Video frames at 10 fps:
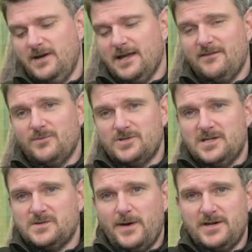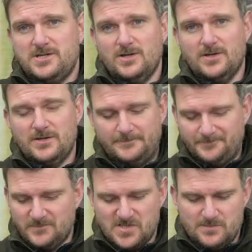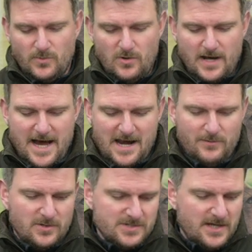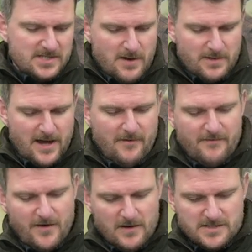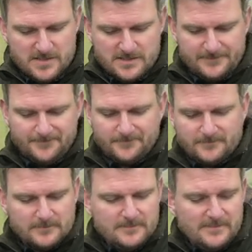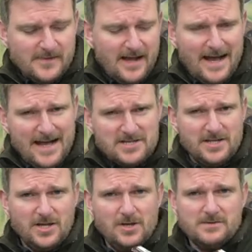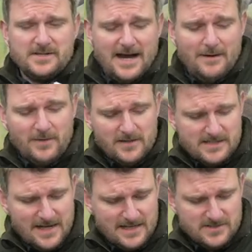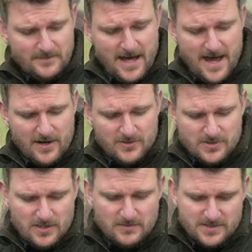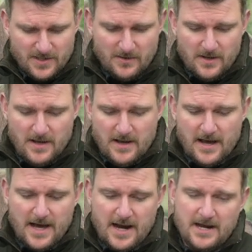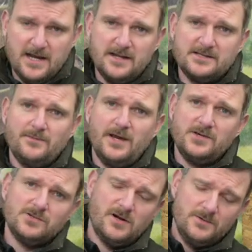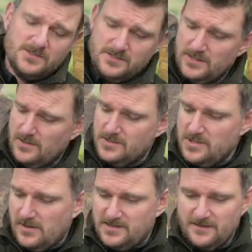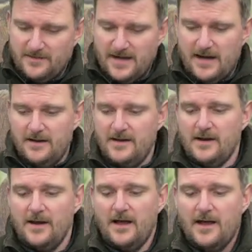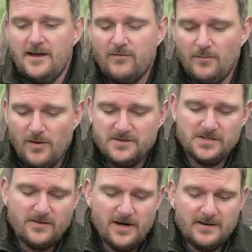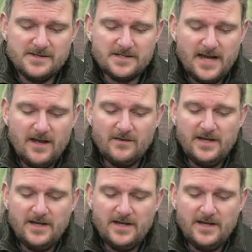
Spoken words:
really give much expansion on small animals. It's okay on foxes. I actually used that because I had some hair control to do, and I needed to make sure I was using non-toxic for that. If we move to the other end of the scale,